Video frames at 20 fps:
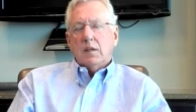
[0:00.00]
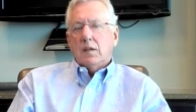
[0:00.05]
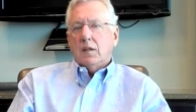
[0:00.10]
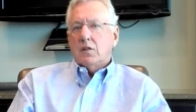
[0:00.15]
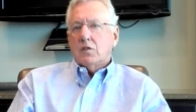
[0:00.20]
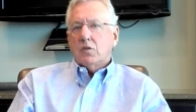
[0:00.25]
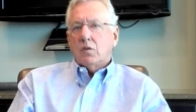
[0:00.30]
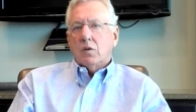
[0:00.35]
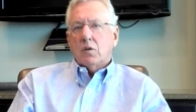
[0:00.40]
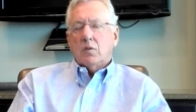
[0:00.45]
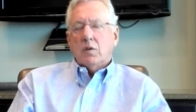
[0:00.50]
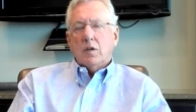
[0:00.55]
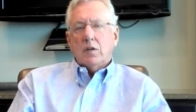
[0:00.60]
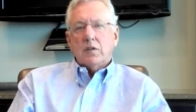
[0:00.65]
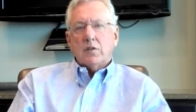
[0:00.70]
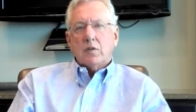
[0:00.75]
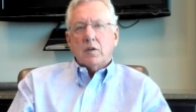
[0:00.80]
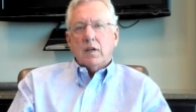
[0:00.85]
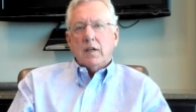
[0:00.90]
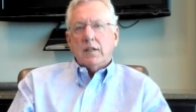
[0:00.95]
It's going really
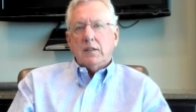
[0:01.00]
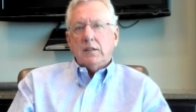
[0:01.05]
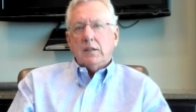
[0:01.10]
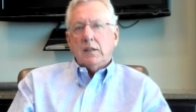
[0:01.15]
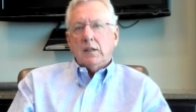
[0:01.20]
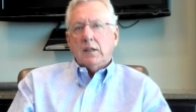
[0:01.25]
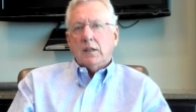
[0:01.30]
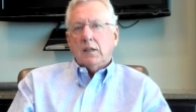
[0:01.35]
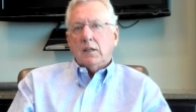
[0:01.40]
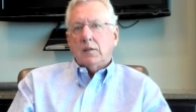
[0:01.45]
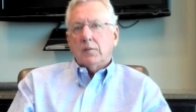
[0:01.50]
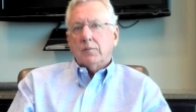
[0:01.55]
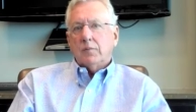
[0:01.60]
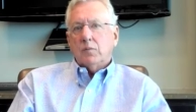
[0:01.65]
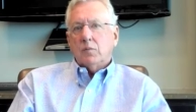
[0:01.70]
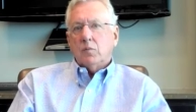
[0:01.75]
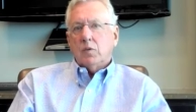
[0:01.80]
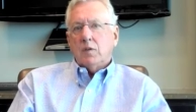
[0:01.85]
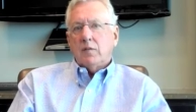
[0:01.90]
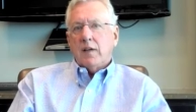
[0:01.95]
great. Uh,
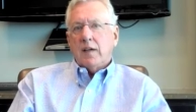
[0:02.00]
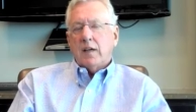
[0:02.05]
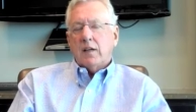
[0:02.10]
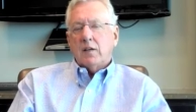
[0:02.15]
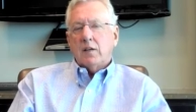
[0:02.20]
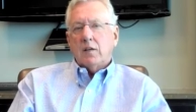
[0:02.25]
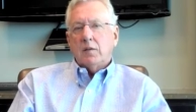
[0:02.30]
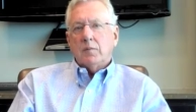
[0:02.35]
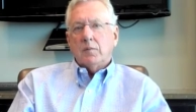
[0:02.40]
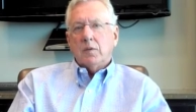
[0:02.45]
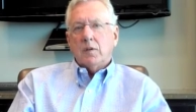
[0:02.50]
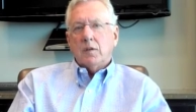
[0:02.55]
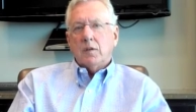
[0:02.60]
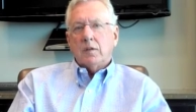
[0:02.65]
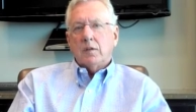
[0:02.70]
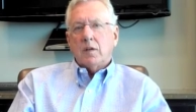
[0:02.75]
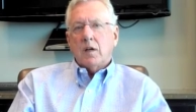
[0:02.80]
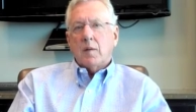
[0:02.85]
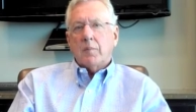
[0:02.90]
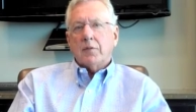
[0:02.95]
we've had a,
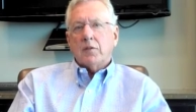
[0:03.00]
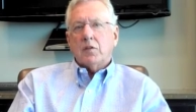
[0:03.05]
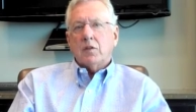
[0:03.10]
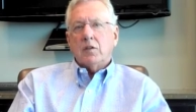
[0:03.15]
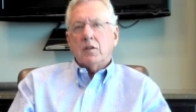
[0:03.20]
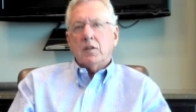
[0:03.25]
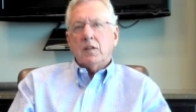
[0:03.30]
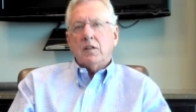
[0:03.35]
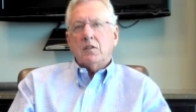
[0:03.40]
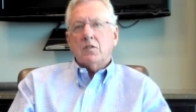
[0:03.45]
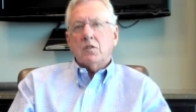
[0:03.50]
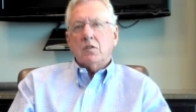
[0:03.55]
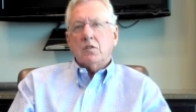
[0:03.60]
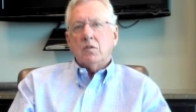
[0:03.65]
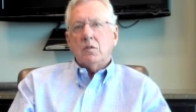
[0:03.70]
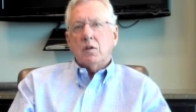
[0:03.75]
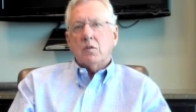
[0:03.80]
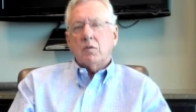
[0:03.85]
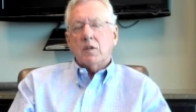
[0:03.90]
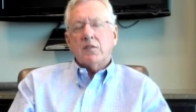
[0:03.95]
an opportunity
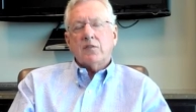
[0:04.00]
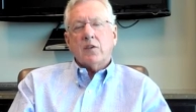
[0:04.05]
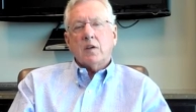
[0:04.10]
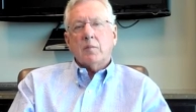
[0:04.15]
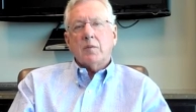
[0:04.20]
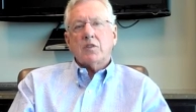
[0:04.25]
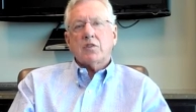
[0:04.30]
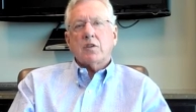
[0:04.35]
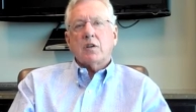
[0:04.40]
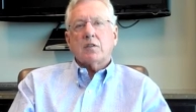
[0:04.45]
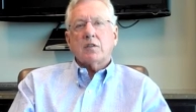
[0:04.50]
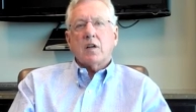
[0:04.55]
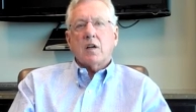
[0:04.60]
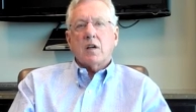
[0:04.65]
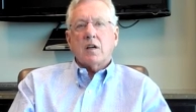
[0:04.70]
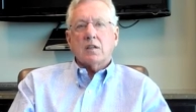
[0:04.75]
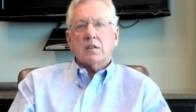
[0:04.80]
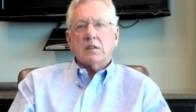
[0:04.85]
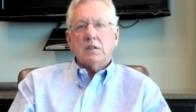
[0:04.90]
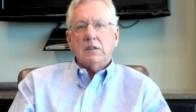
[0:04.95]
to refurbish our
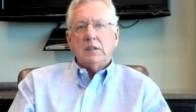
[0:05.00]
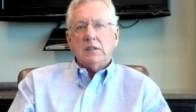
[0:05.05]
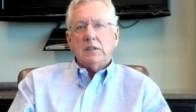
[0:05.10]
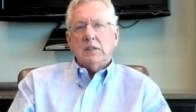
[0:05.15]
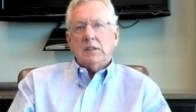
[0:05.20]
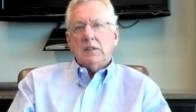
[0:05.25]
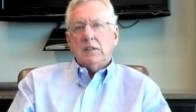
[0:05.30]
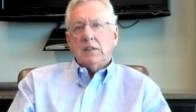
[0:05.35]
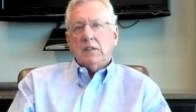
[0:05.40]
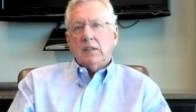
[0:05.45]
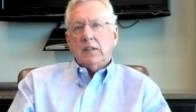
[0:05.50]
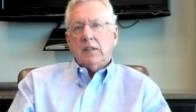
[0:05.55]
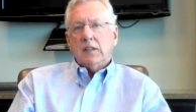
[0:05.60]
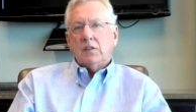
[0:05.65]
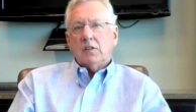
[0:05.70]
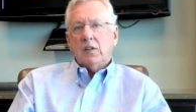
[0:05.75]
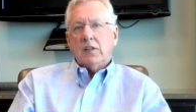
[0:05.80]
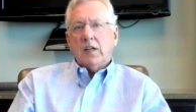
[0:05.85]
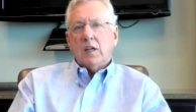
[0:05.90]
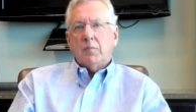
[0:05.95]
dock
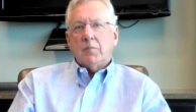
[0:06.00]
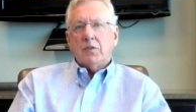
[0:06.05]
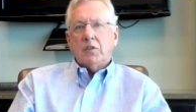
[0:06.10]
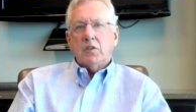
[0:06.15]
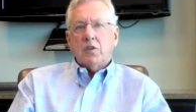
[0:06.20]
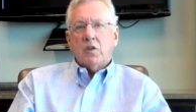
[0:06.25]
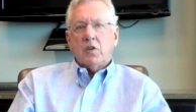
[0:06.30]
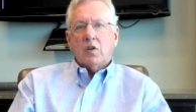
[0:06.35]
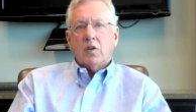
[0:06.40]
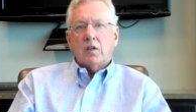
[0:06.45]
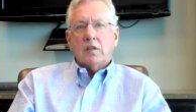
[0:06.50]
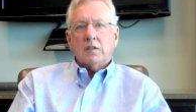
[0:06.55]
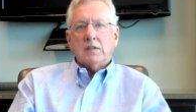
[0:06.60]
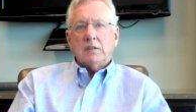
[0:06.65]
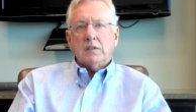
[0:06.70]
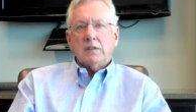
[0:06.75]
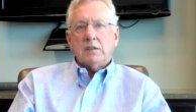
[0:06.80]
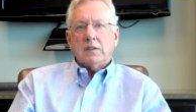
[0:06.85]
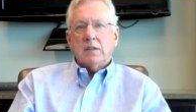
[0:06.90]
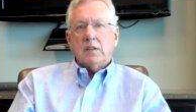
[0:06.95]
and clean up the yard,
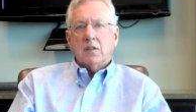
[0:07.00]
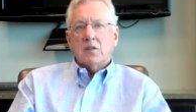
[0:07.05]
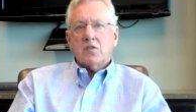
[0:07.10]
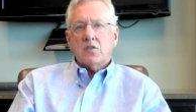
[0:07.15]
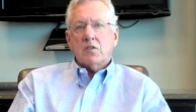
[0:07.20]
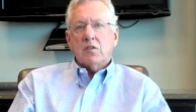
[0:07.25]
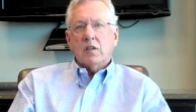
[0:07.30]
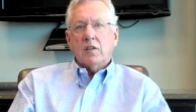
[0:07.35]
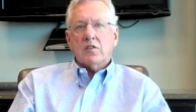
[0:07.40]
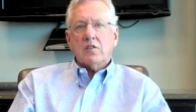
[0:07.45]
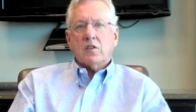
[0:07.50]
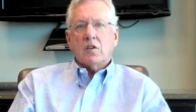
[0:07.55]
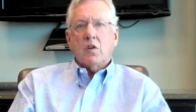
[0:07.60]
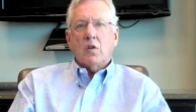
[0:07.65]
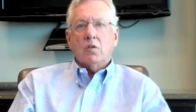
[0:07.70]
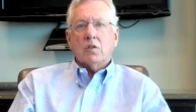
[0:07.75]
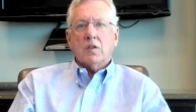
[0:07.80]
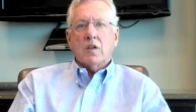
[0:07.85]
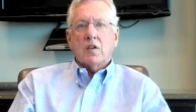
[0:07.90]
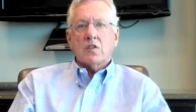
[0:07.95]
uh, solicit
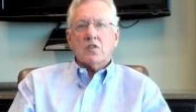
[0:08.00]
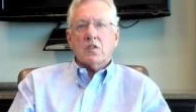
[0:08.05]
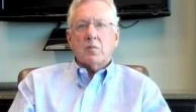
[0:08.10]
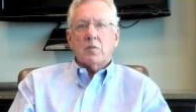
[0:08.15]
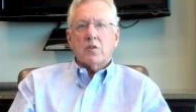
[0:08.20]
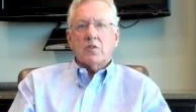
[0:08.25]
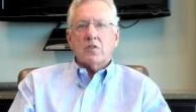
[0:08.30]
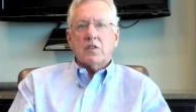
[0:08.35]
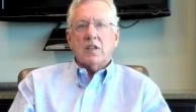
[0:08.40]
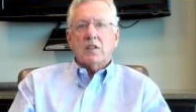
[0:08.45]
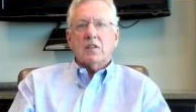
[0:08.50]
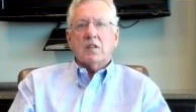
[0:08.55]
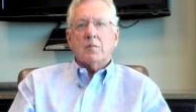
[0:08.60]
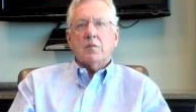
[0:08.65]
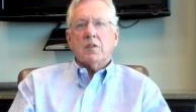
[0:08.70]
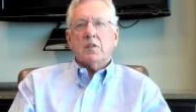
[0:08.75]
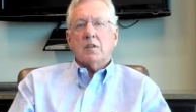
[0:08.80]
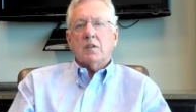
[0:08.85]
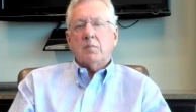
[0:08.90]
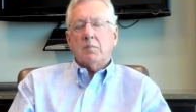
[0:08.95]
old customers, get them
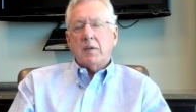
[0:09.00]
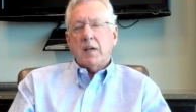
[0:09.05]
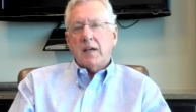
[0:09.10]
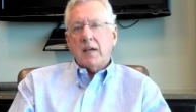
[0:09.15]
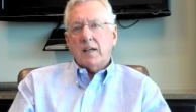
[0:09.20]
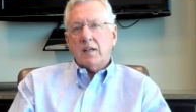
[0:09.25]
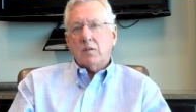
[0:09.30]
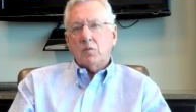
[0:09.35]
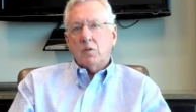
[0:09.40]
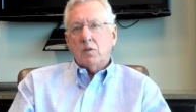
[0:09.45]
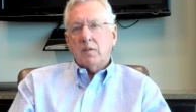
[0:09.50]
to come back.